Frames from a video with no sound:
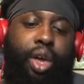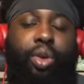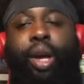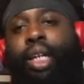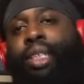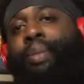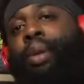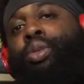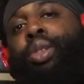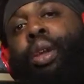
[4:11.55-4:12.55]
You guys let me
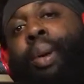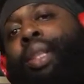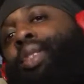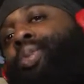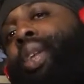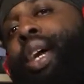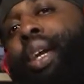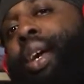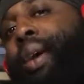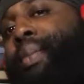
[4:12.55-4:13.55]
know if you thought about this one
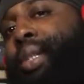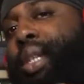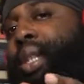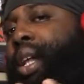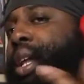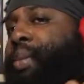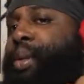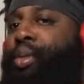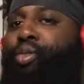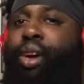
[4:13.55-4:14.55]
down in the comments. Hit that like
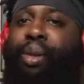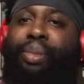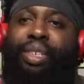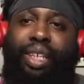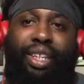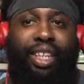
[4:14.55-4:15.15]
button, subscribe to my channel.